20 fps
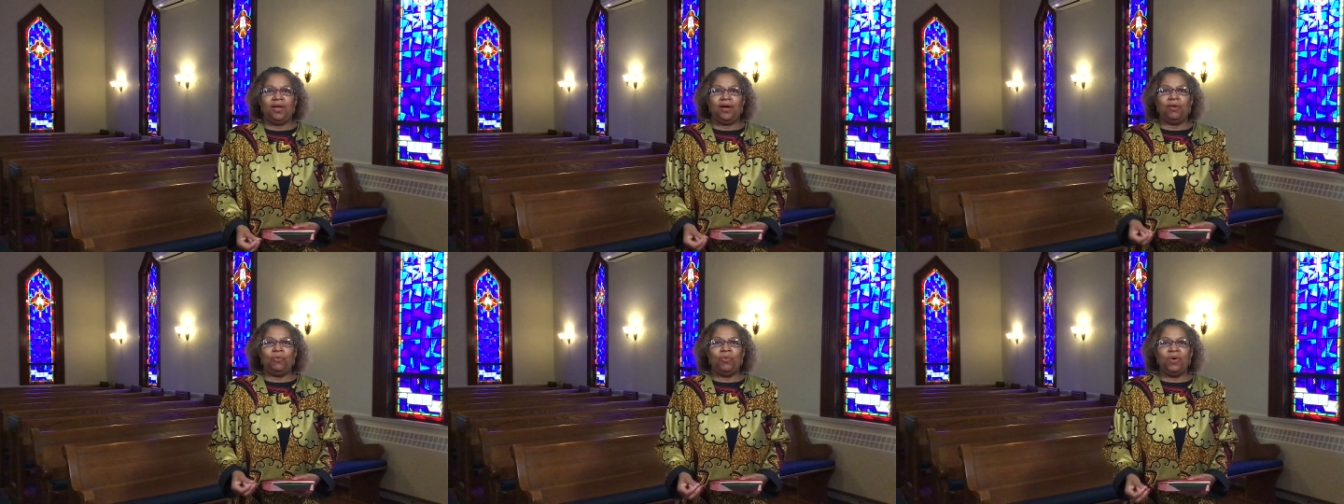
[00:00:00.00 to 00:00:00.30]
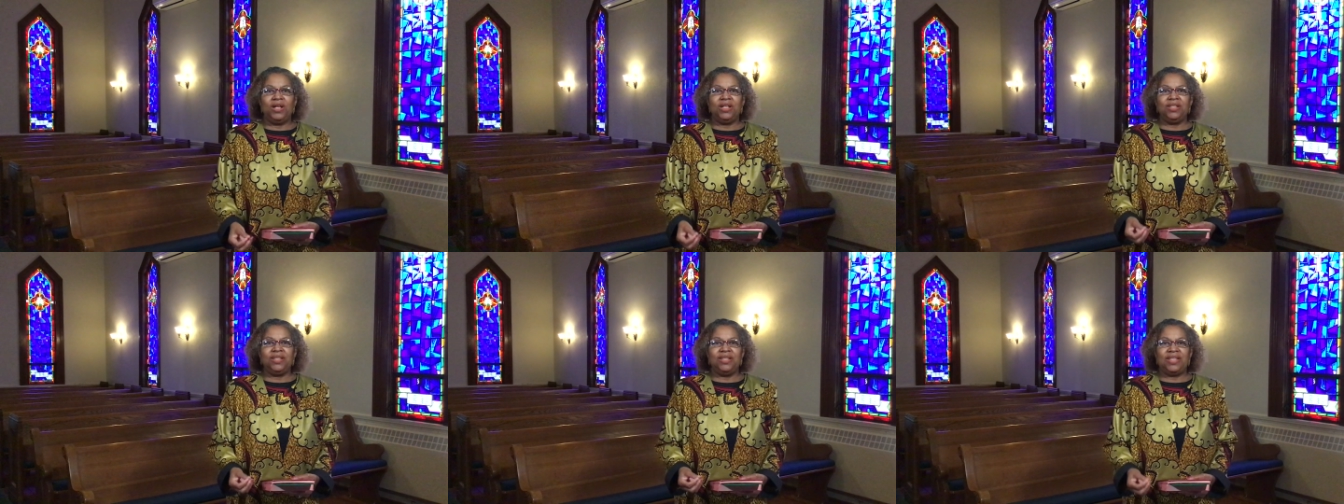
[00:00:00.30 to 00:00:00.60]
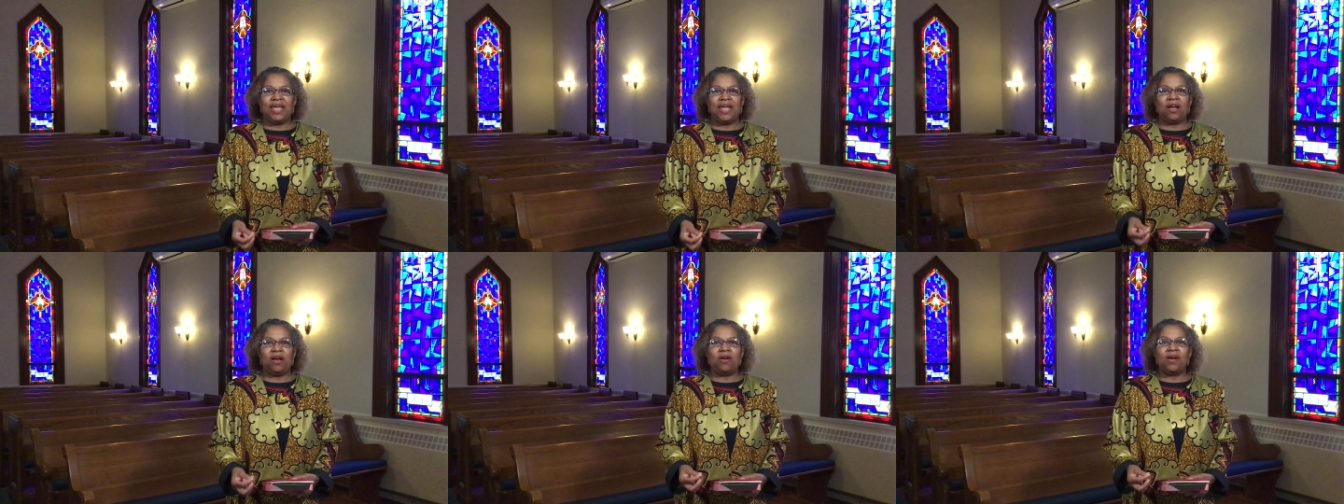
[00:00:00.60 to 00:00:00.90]
when
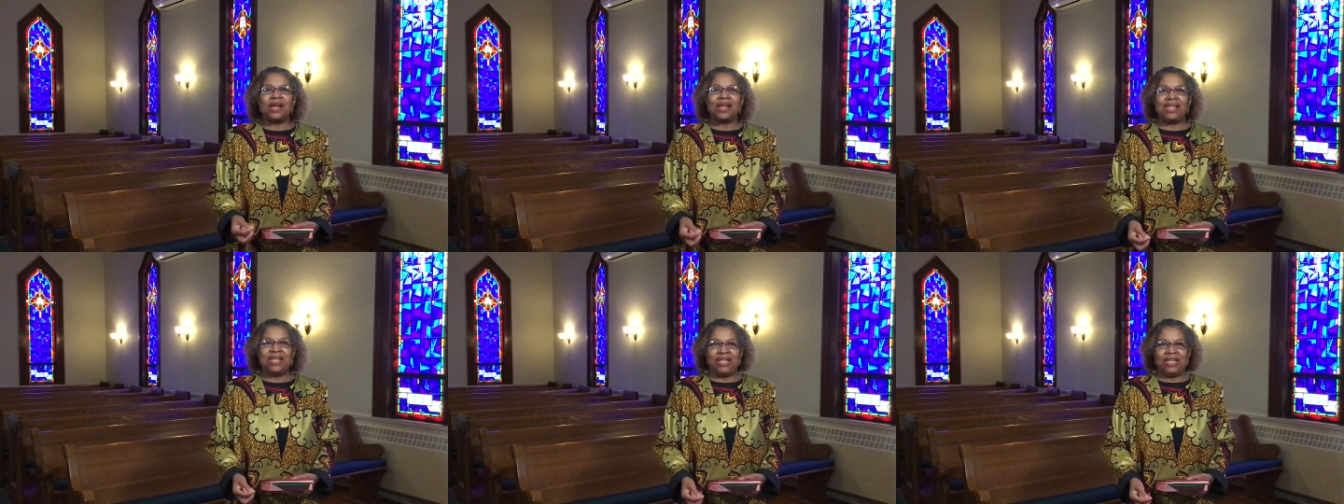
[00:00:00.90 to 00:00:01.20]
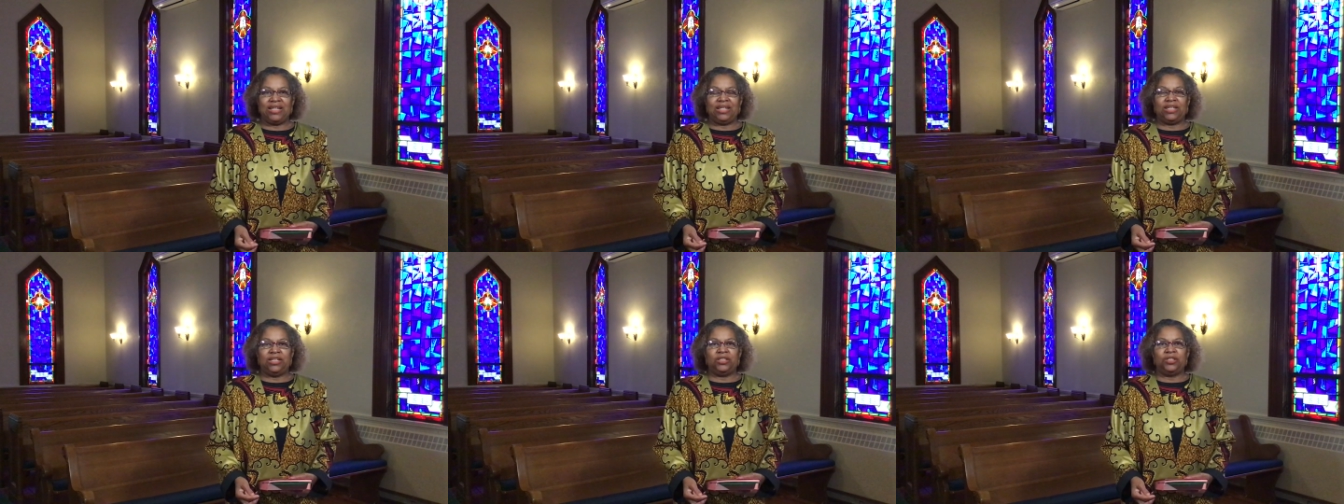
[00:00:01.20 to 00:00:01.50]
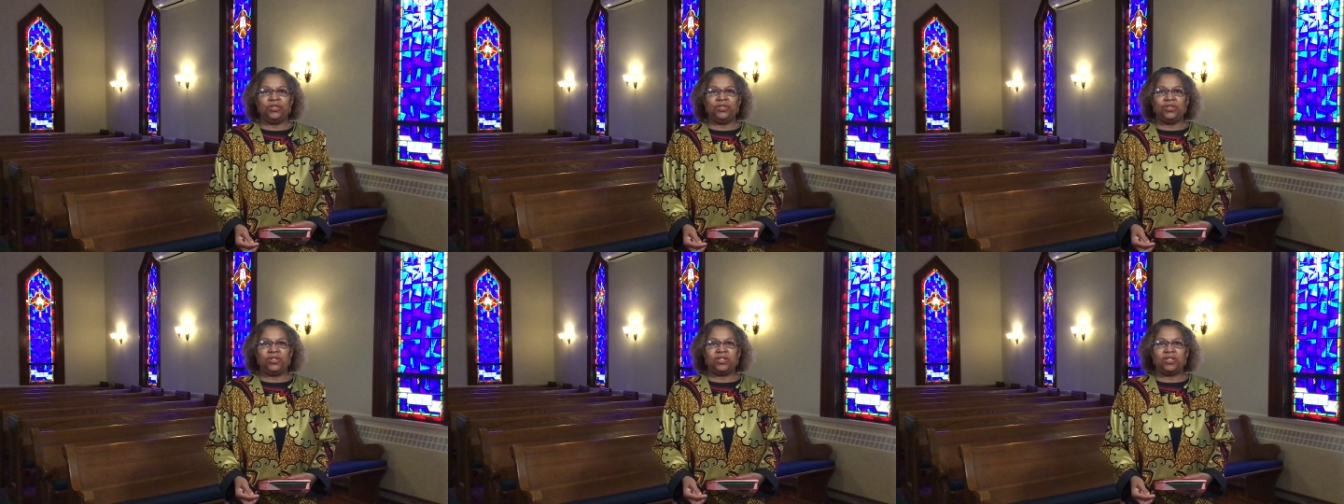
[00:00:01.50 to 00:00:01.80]
there
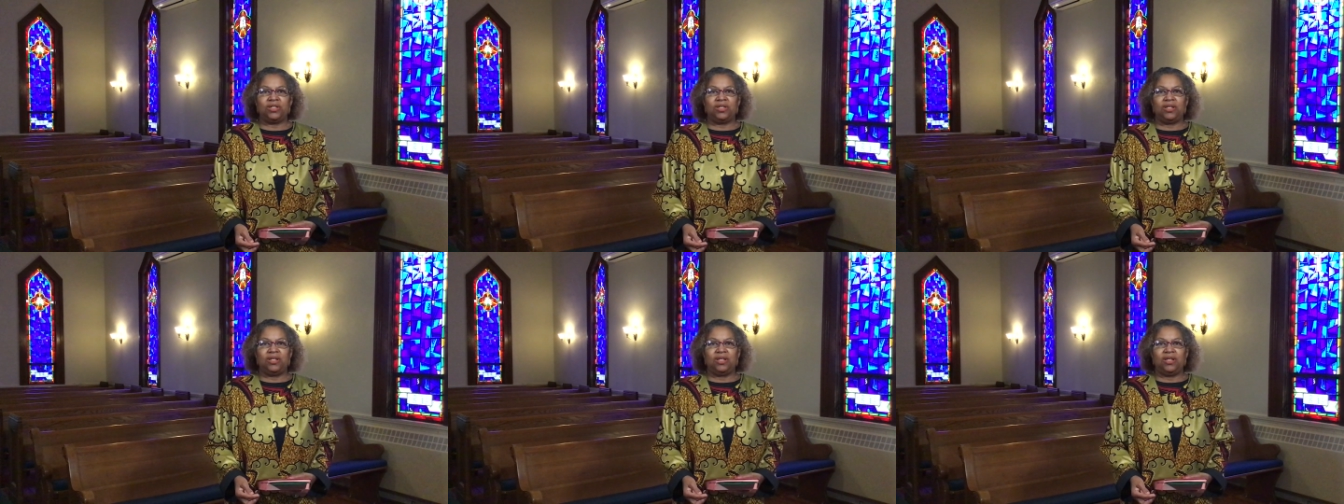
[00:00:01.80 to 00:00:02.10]
is